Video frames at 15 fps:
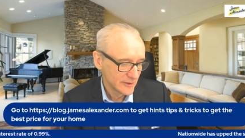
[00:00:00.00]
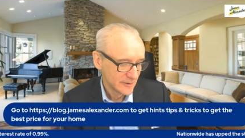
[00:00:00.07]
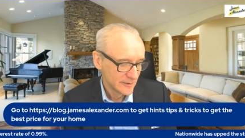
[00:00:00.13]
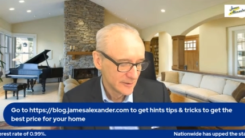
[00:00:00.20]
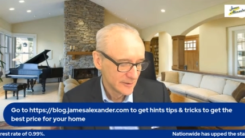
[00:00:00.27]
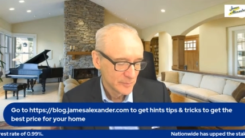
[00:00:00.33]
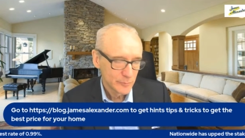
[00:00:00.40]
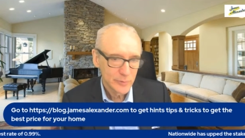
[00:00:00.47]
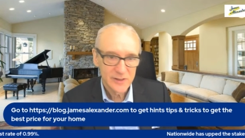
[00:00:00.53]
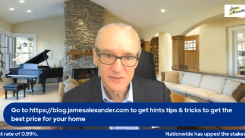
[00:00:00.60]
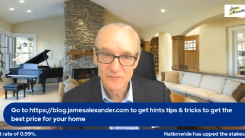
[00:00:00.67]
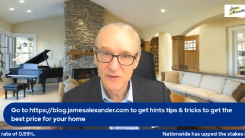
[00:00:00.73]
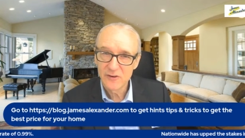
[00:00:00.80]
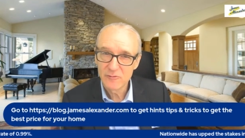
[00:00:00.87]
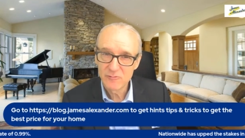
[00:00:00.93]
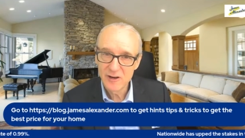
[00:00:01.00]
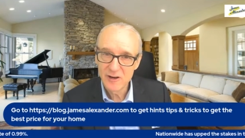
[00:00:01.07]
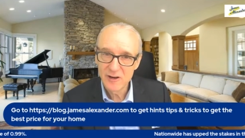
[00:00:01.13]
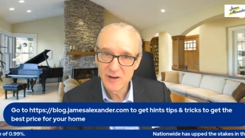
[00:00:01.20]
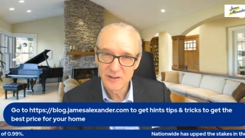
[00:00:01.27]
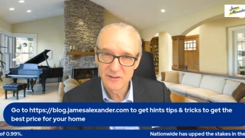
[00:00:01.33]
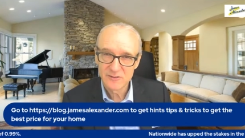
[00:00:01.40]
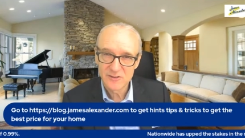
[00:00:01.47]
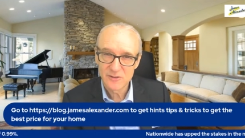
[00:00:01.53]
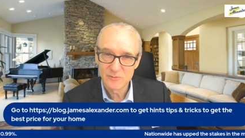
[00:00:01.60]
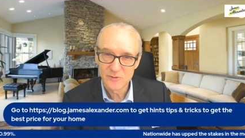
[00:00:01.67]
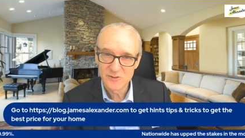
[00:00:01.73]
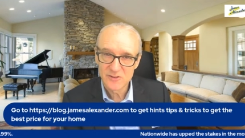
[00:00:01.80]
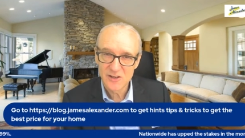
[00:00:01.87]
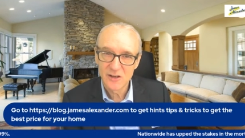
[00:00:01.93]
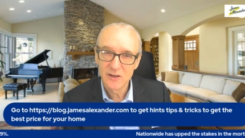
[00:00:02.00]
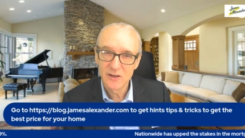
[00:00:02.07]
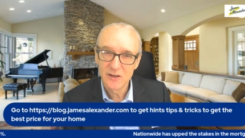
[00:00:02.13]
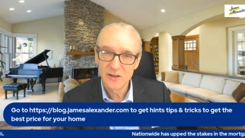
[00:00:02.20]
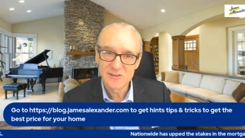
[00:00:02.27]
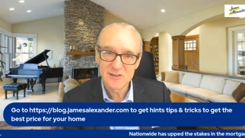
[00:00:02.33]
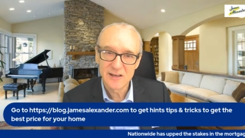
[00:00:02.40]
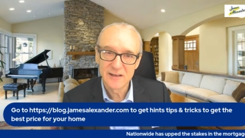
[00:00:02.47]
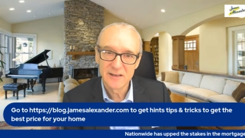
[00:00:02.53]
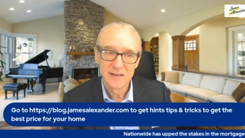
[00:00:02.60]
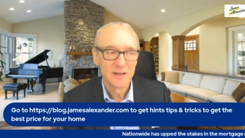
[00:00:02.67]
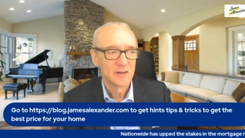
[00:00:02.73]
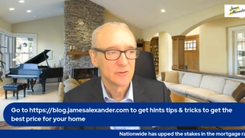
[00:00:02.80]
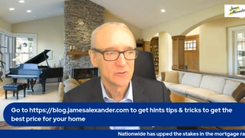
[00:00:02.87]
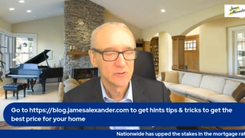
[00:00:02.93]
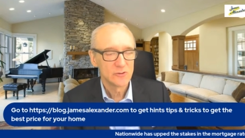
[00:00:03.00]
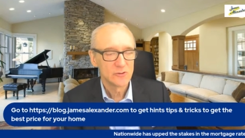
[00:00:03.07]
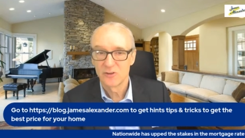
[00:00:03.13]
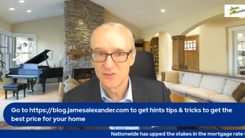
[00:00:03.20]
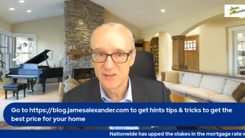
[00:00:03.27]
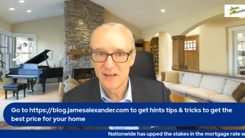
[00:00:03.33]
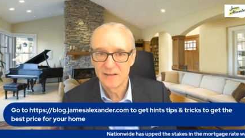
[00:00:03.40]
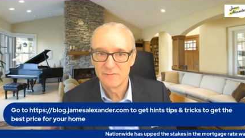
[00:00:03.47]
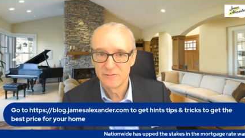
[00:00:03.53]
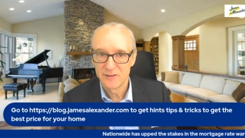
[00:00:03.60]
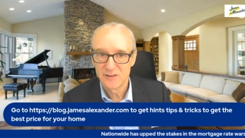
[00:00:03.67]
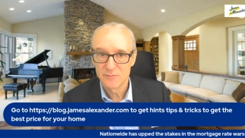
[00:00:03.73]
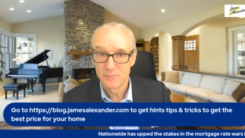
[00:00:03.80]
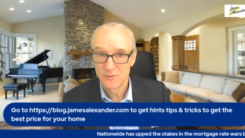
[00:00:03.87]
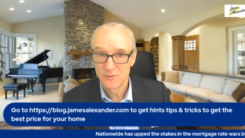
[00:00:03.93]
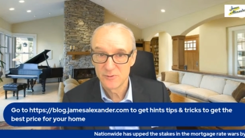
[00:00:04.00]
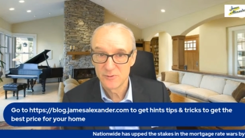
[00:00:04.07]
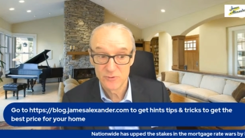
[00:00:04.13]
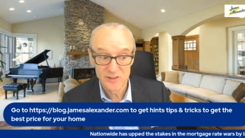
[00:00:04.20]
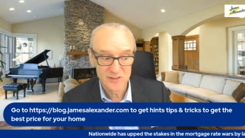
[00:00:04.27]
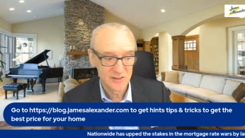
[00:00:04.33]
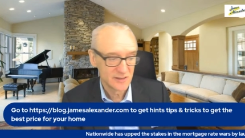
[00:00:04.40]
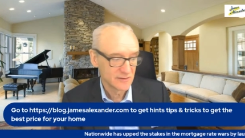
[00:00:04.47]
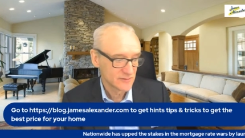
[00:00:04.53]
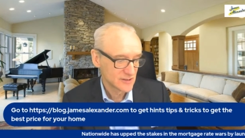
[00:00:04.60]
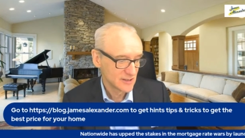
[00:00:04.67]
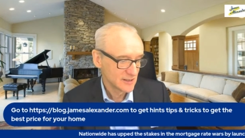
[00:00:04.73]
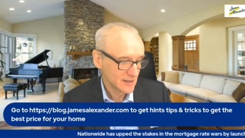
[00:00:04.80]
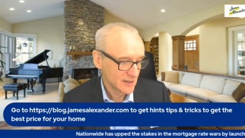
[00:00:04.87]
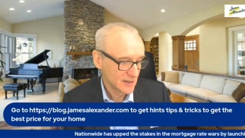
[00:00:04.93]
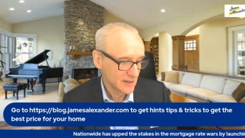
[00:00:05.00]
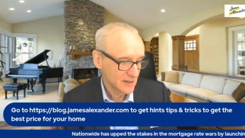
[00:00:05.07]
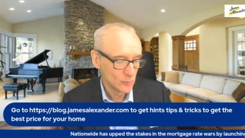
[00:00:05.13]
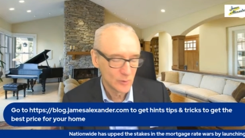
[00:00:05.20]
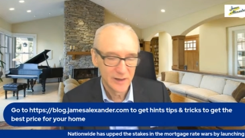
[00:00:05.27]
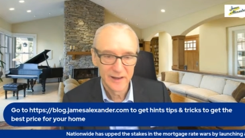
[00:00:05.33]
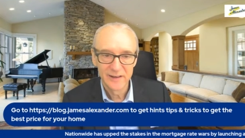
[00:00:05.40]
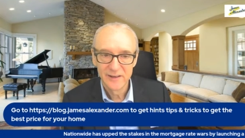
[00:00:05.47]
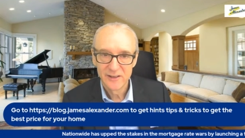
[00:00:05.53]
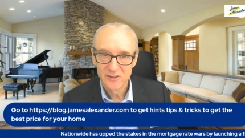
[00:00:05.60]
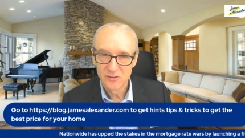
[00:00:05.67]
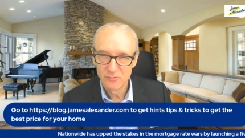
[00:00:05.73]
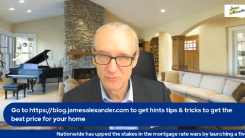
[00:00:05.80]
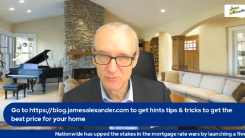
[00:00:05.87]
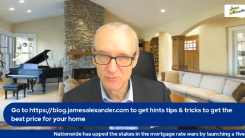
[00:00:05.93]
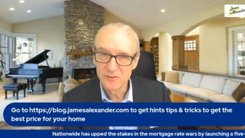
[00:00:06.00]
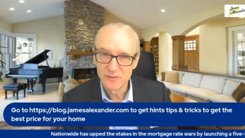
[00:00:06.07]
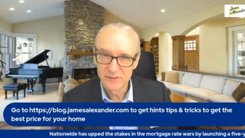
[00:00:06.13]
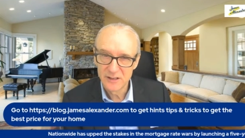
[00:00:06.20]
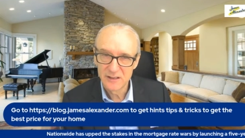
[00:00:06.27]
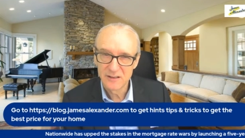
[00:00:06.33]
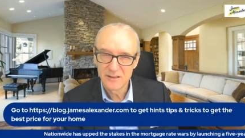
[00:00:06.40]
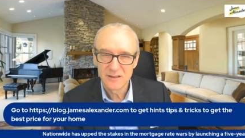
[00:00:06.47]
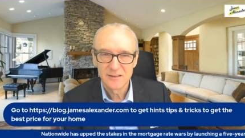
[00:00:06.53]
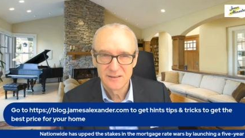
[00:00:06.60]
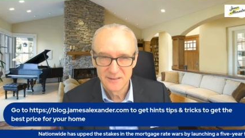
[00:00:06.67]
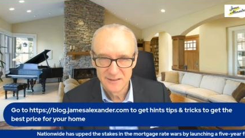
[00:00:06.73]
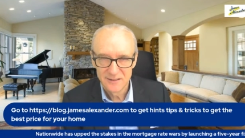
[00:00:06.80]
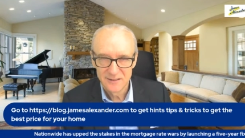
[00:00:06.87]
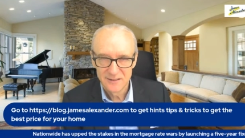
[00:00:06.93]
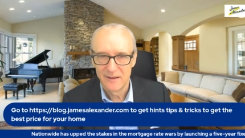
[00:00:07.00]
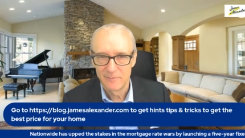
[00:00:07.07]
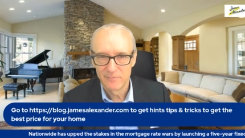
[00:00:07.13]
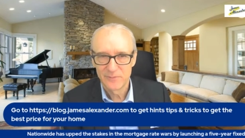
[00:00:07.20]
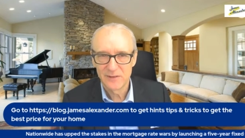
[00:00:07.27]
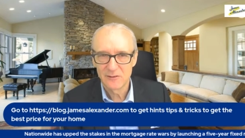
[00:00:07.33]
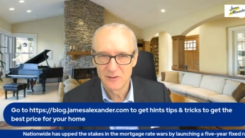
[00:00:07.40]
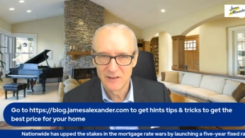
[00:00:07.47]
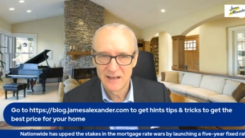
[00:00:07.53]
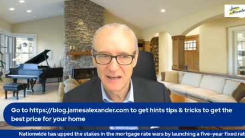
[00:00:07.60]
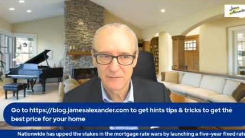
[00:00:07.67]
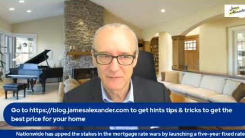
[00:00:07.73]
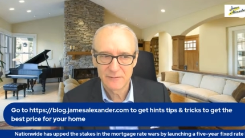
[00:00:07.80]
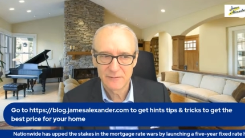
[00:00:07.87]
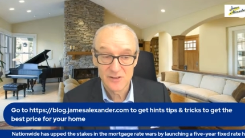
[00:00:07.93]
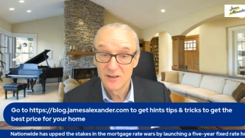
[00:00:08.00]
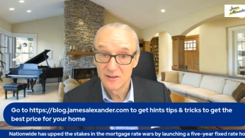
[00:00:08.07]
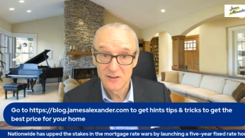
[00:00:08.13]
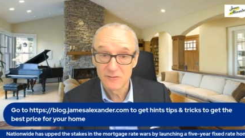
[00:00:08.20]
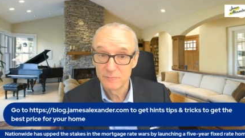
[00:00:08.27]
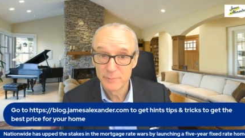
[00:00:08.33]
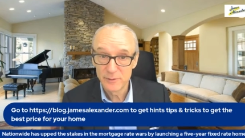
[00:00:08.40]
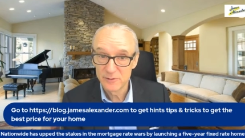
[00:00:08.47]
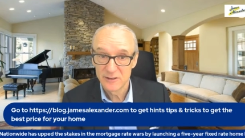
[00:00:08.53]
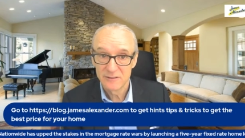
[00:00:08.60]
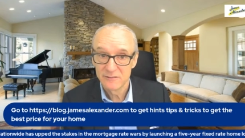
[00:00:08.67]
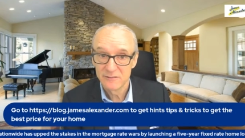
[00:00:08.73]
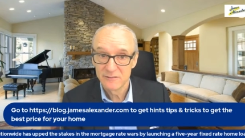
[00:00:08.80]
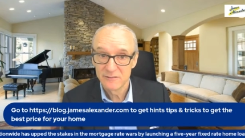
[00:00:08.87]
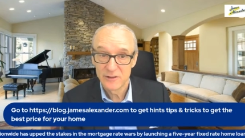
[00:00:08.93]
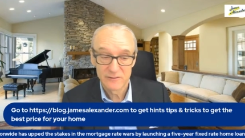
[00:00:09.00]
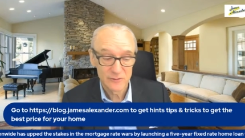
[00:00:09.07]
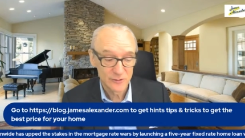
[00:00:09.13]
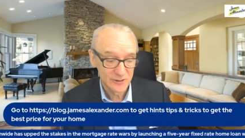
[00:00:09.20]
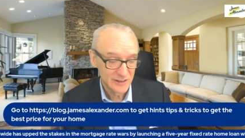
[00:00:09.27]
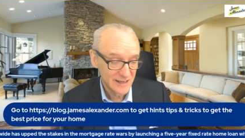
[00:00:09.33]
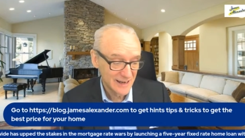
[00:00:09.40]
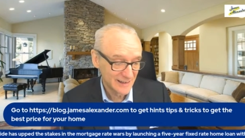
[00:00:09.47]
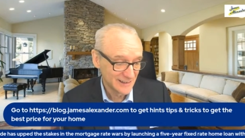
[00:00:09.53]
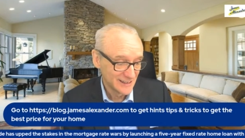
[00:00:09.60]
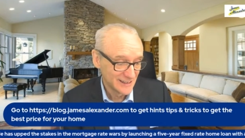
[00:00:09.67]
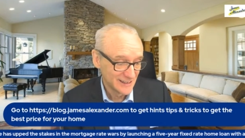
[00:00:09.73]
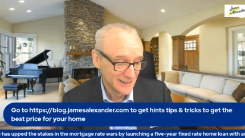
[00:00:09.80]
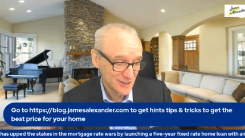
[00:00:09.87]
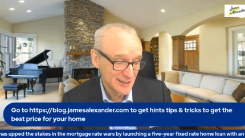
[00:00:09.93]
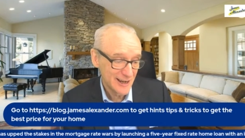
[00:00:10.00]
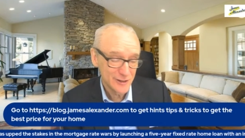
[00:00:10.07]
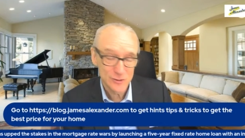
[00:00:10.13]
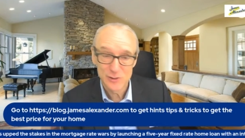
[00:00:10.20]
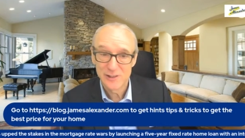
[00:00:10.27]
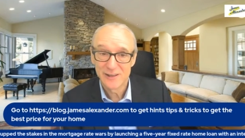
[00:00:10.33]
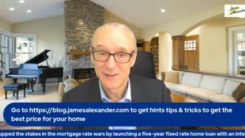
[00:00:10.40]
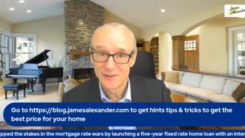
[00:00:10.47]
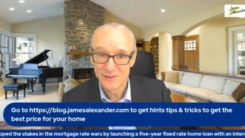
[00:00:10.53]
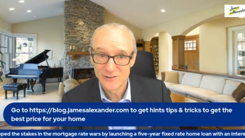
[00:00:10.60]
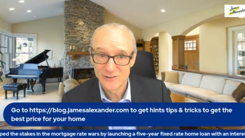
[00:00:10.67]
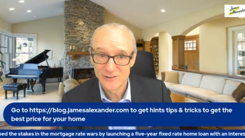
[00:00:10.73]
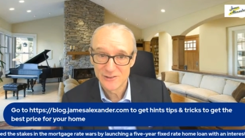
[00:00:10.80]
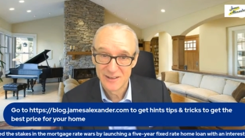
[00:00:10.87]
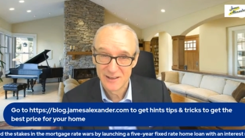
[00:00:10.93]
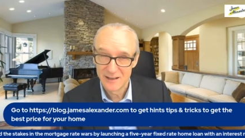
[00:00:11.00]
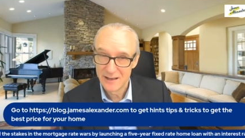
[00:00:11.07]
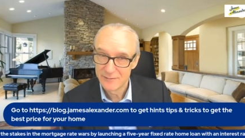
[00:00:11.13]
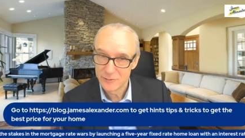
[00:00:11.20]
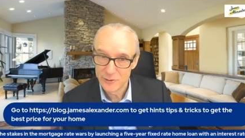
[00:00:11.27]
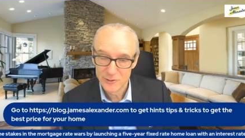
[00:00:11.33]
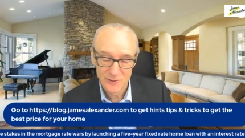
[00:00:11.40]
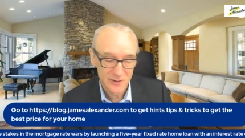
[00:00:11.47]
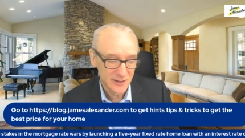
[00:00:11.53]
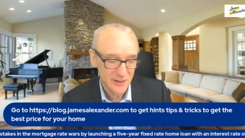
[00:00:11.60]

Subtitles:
But it's very rare I go to someone's home and say, you've got a talent for this. But just recently I've seen a couple where you really do think, yeah, they've got a knack for this. And often people don't even know they've got the knack. They're just naturally arty and have a good eye.